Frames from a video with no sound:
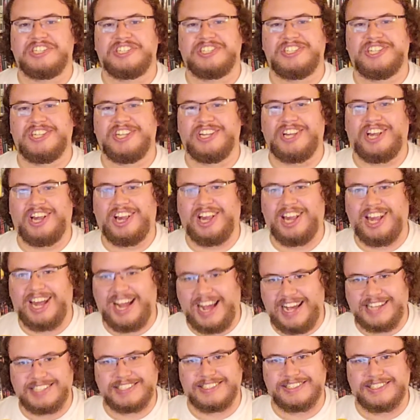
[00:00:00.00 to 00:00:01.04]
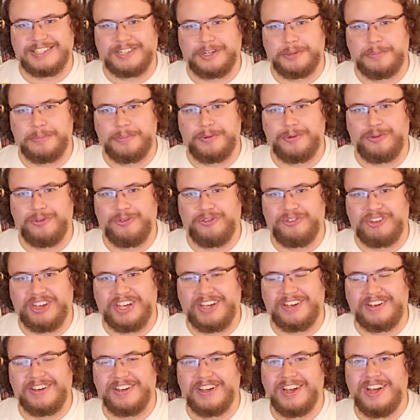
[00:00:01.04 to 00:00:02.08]
classic
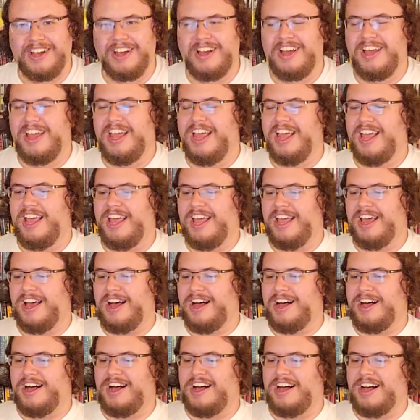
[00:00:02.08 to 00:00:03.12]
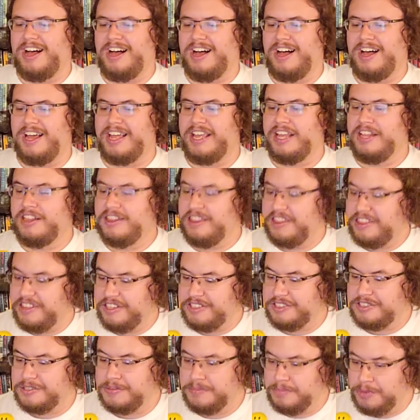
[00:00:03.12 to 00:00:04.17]
movie. Uh, in
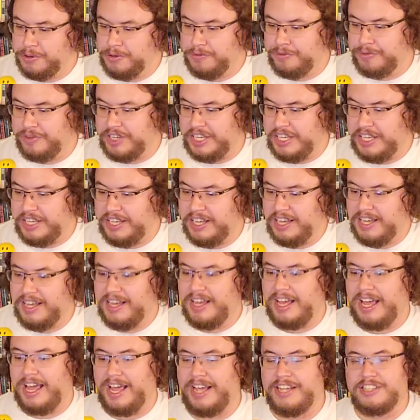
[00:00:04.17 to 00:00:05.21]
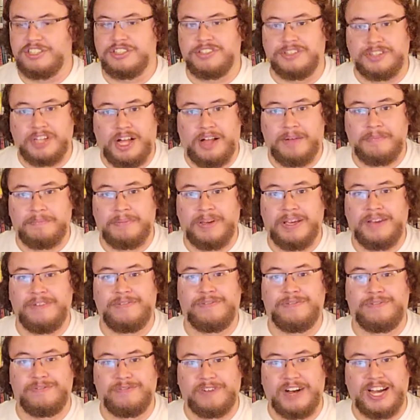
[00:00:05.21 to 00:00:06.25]
this movie, a zombie
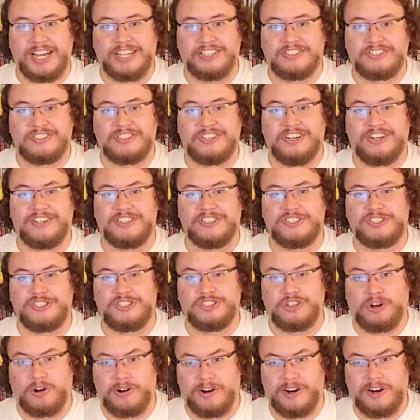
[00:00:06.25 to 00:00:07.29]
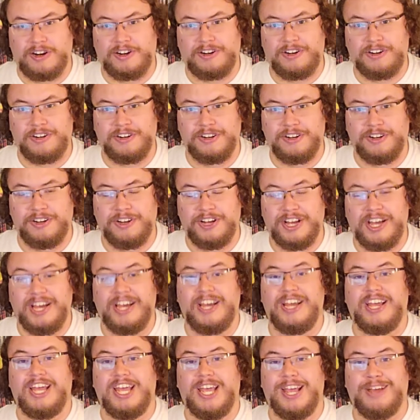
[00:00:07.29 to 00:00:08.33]
fights a shark.
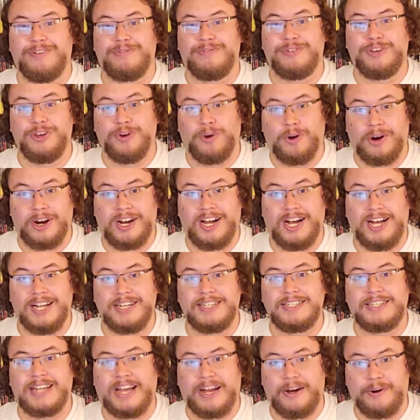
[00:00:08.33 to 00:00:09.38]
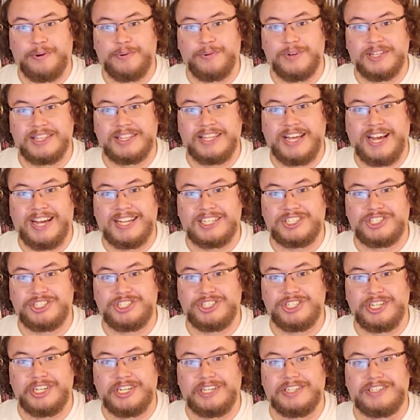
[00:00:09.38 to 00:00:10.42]
If you're not down with that
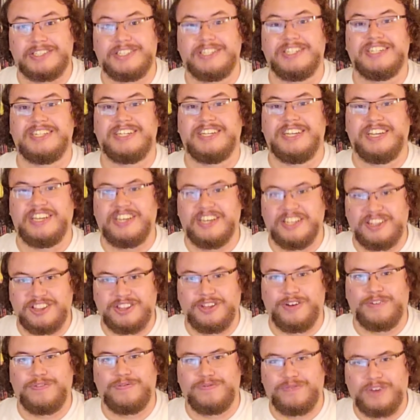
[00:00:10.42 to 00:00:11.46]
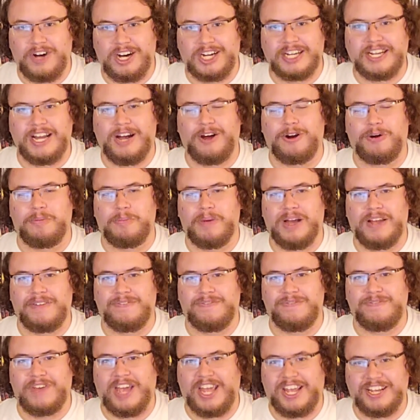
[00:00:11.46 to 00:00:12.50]
shit, get the fuck out of my
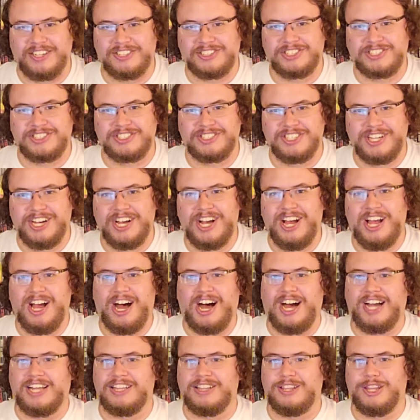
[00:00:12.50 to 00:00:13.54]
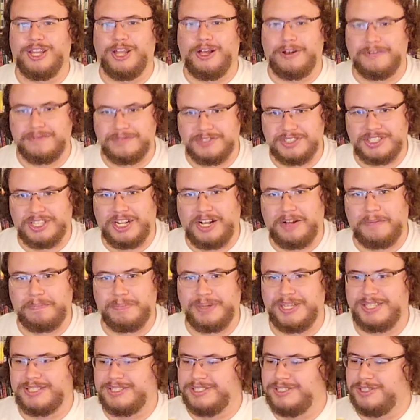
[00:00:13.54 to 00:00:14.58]
face. I love
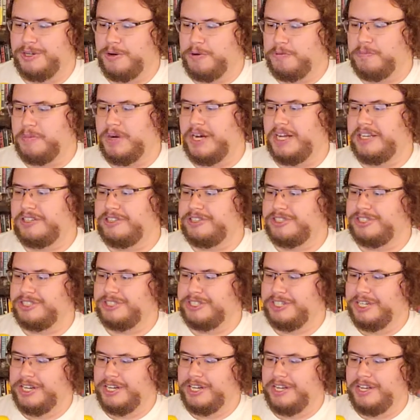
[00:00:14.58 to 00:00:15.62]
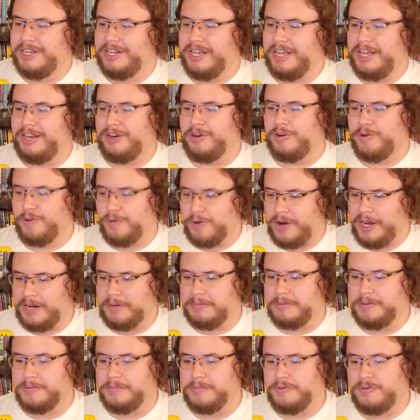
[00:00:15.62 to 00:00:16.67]
zombies so much.
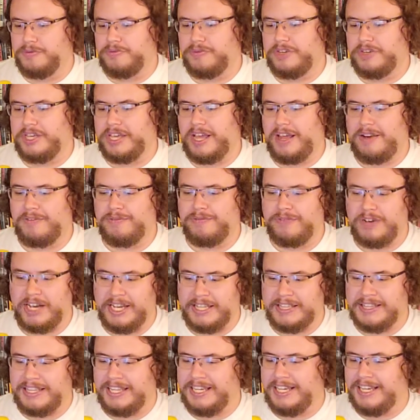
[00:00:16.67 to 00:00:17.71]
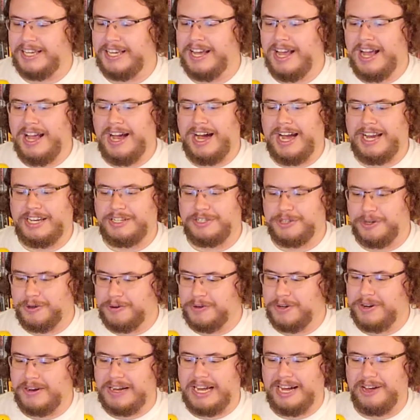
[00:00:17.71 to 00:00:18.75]
Incredible movie. And finally, I don't
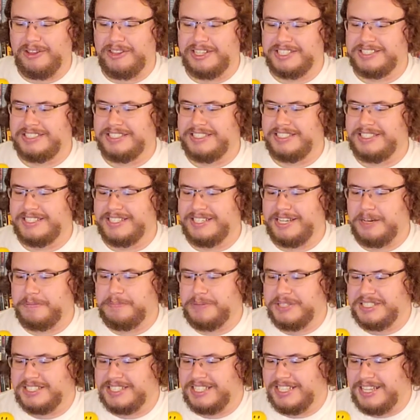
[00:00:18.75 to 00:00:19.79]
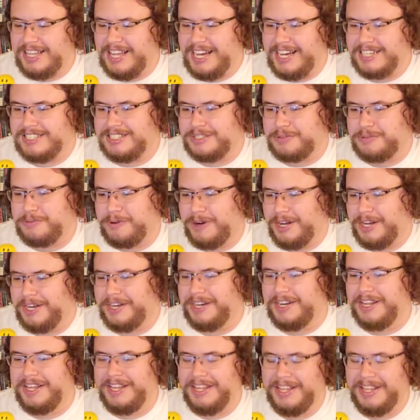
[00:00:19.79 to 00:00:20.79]
know how this ended up as the last one,